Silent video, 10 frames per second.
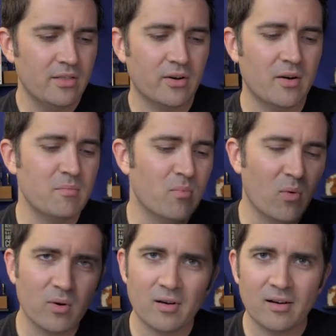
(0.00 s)
there are
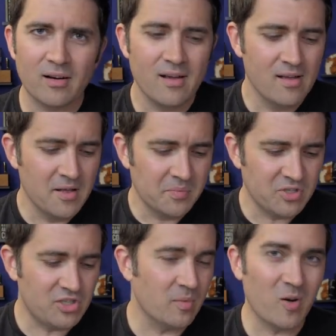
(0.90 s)
more
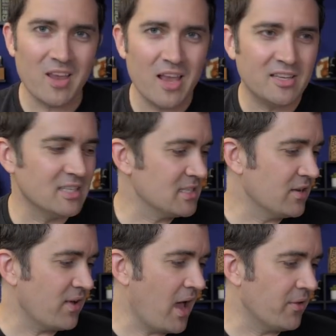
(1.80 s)
shimmering inks and
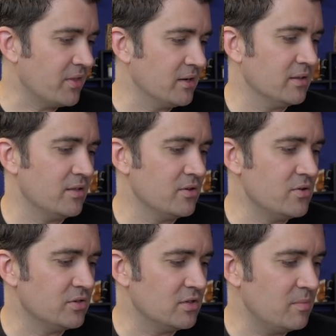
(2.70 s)
stuff out there than there
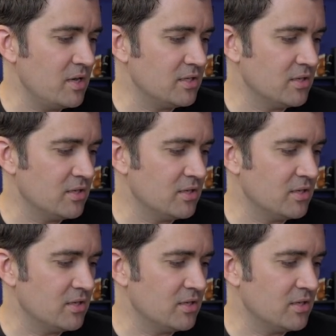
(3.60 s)
used to be.